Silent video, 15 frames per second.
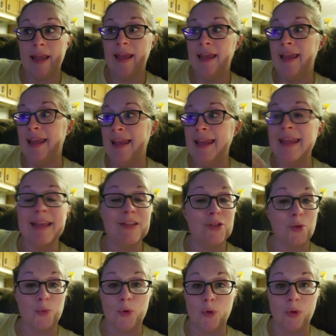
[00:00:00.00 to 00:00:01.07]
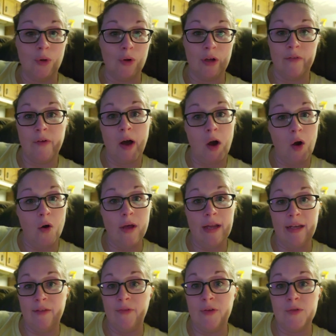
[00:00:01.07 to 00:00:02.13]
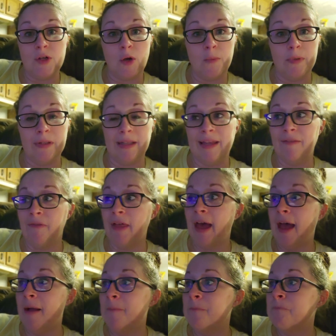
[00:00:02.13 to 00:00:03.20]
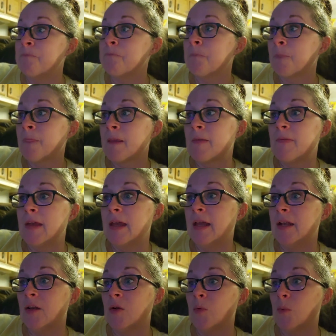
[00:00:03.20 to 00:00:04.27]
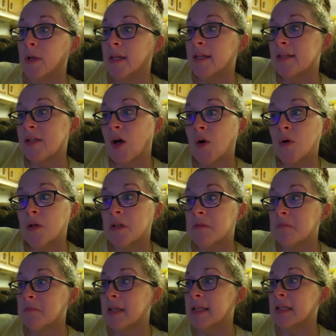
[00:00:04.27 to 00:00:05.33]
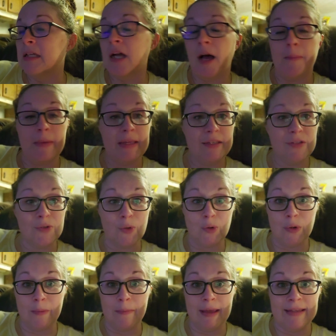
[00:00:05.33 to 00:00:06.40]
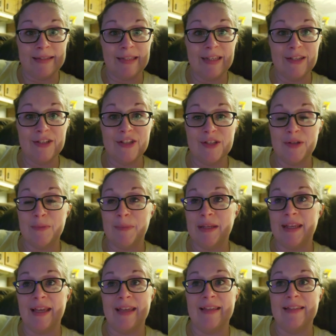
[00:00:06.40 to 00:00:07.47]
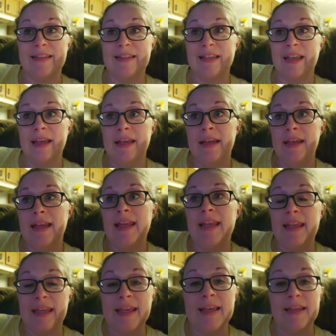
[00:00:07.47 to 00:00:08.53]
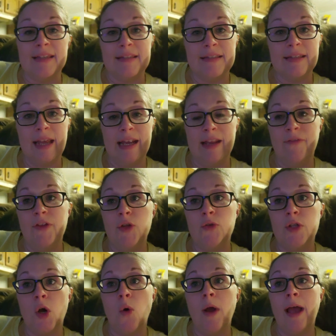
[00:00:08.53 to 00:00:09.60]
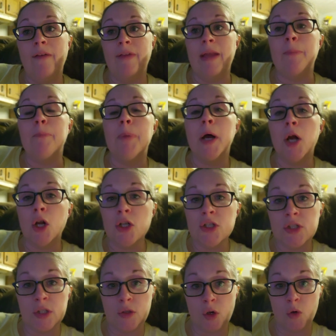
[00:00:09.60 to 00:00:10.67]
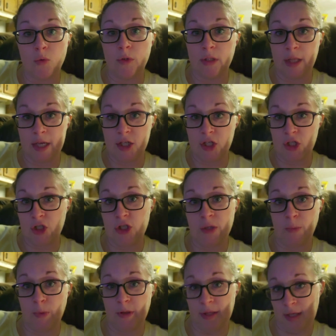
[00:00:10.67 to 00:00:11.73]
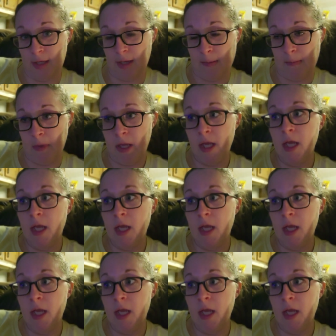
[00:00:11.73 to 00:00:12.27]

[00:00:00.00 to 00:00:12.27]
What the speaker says: He is the ruler of all. And if you don't believe that, then we can talk in the comments or message, because He is. And if you don't have a personal relationship with Him,